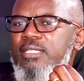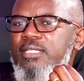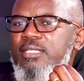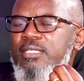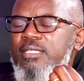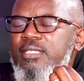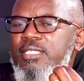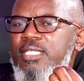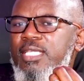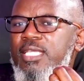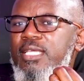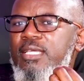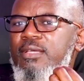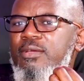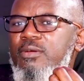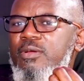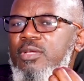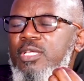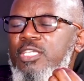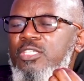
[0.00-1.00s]
See,
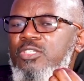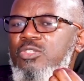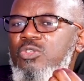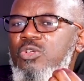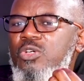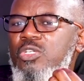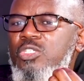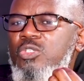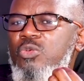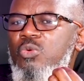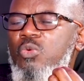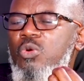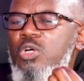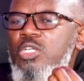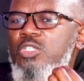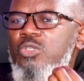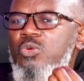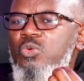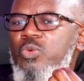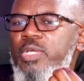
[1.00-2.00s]
it's not what we